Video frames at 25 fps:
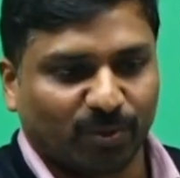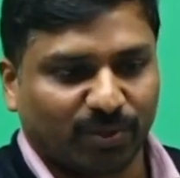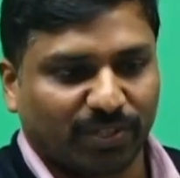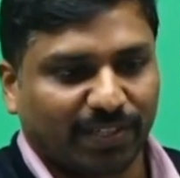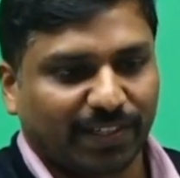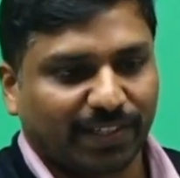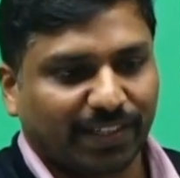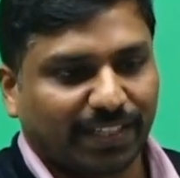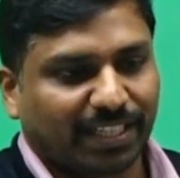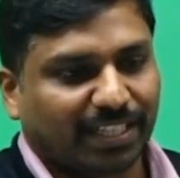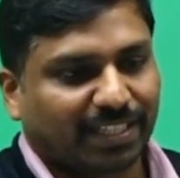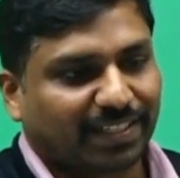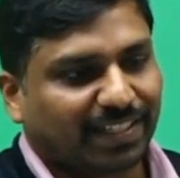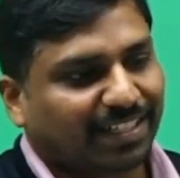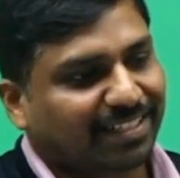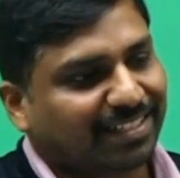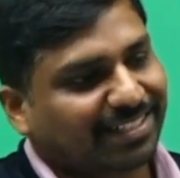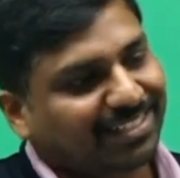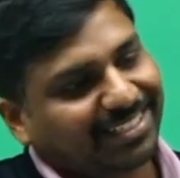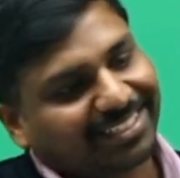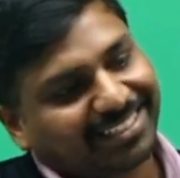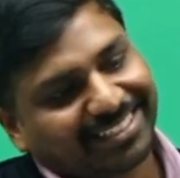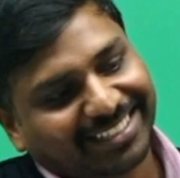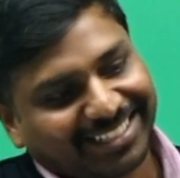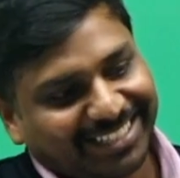in the sense
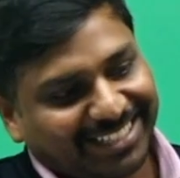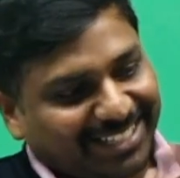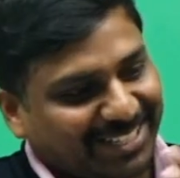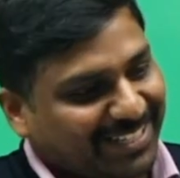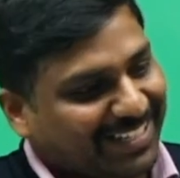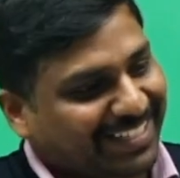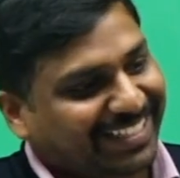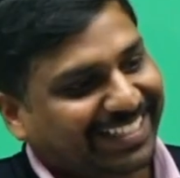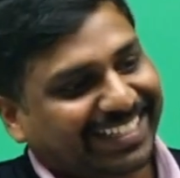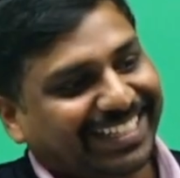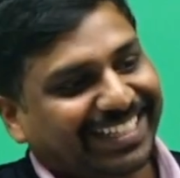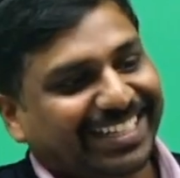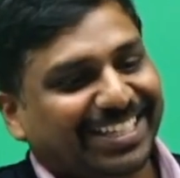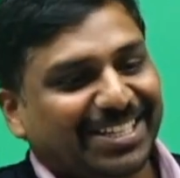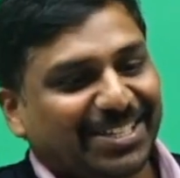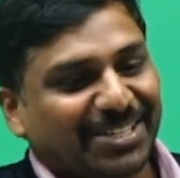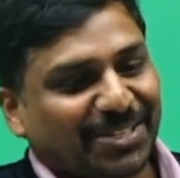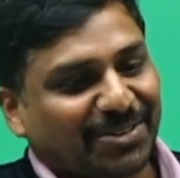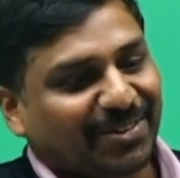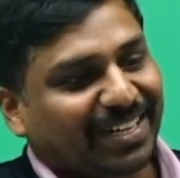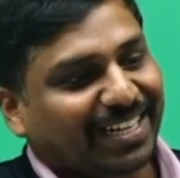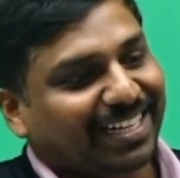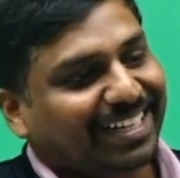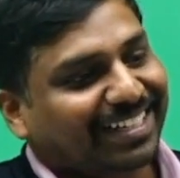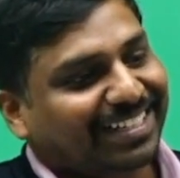you will
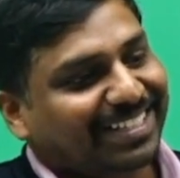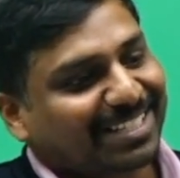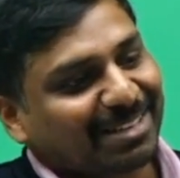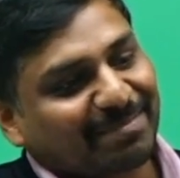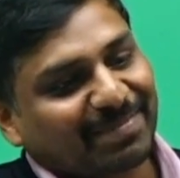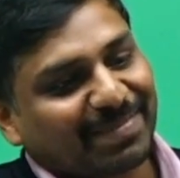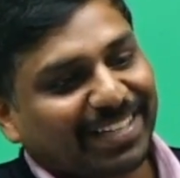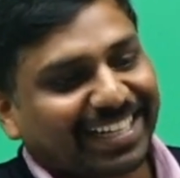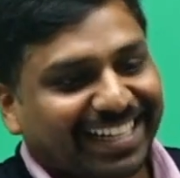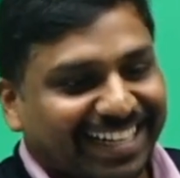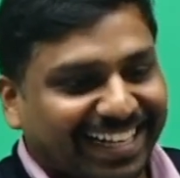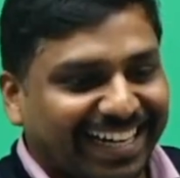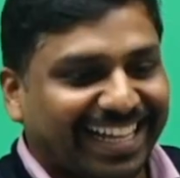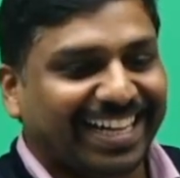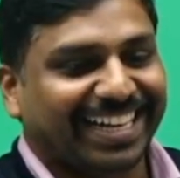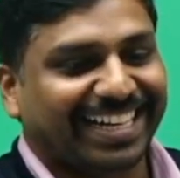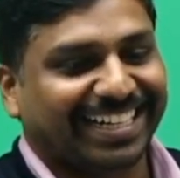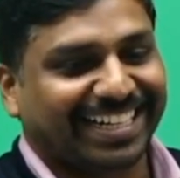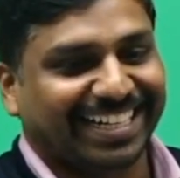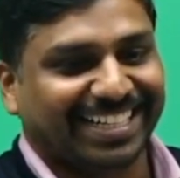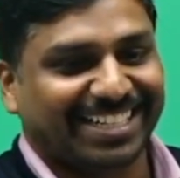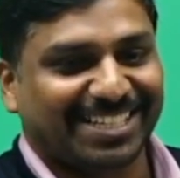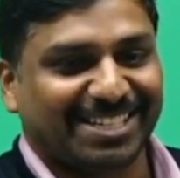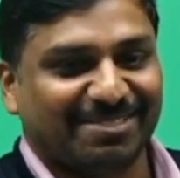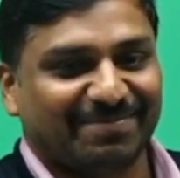get something and I will get
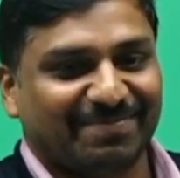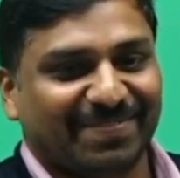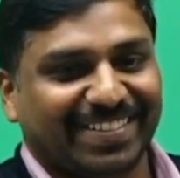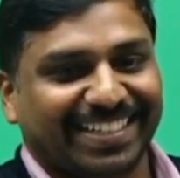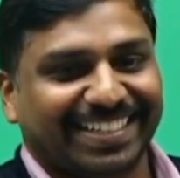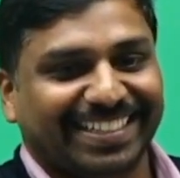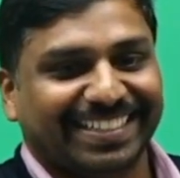something,